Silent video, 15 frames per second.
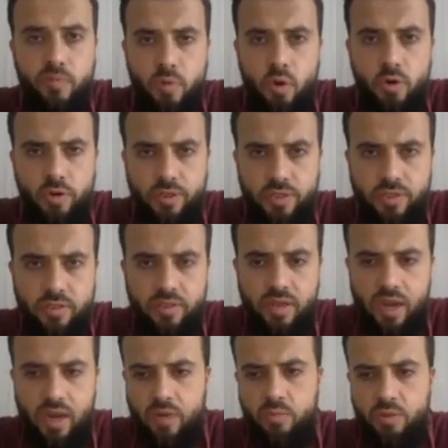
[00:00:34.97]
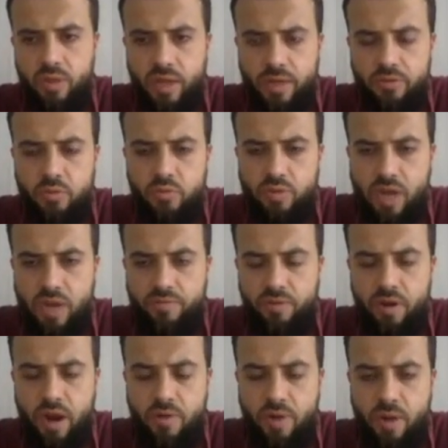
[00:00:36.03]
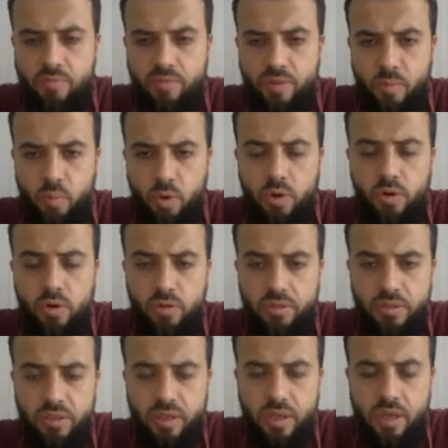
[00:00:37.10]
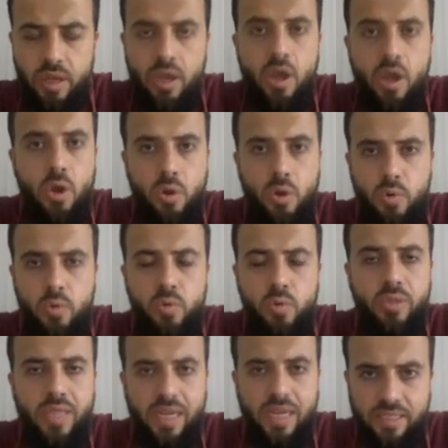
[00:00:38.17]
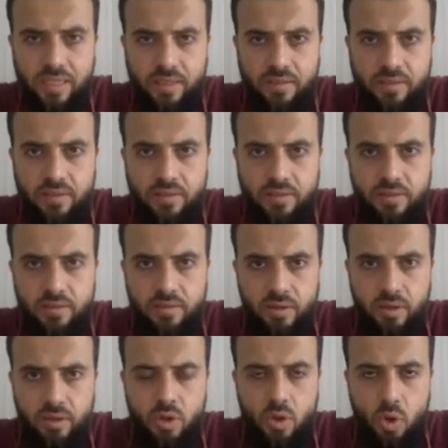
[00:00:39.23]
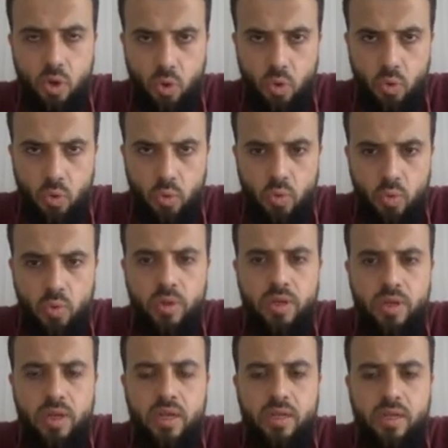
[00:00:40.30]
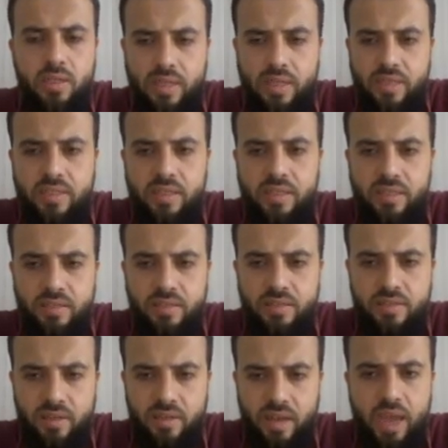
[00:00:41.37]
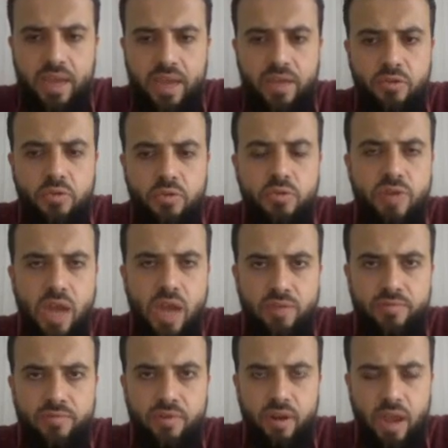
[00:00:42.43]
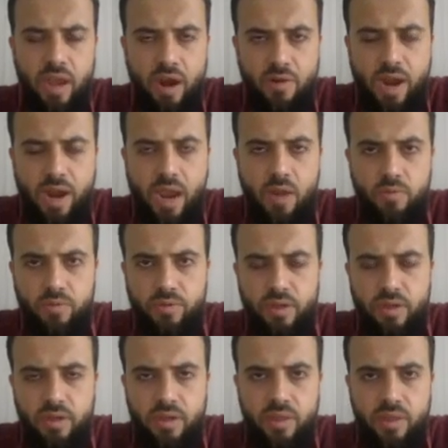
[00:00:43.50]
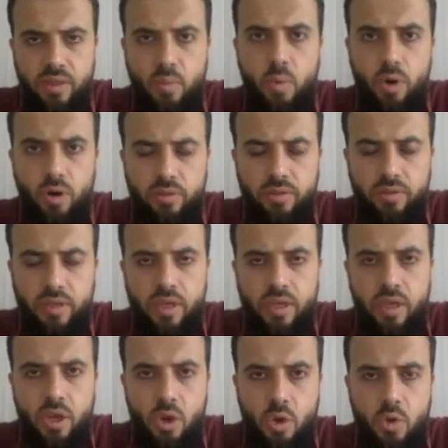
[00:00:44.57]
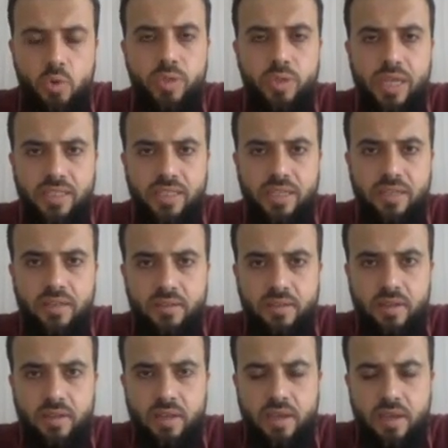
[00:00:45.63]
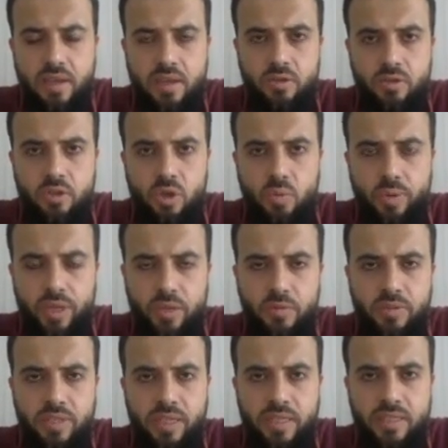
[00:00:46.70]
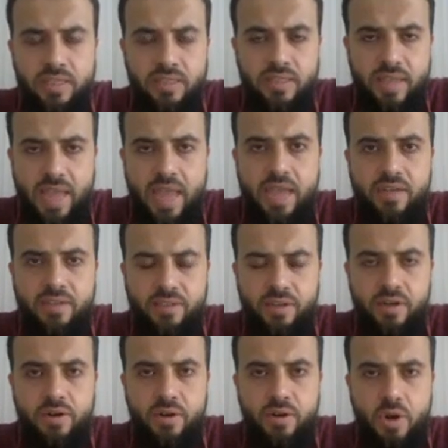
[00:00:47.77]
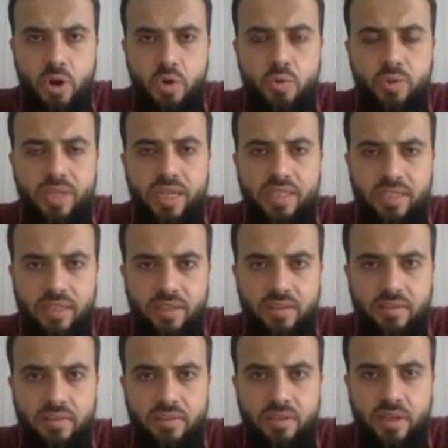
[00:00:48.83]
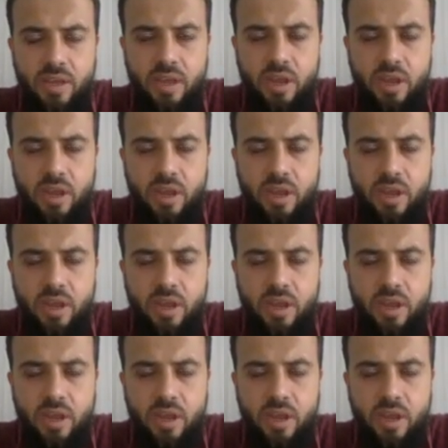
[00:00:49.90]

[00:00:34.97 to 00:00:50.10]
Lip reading: Of course, I would like to travel around the world. Who doesn't? Who doesn't like to travel around the world? Who doesn't? So we use this answer, who doesn't,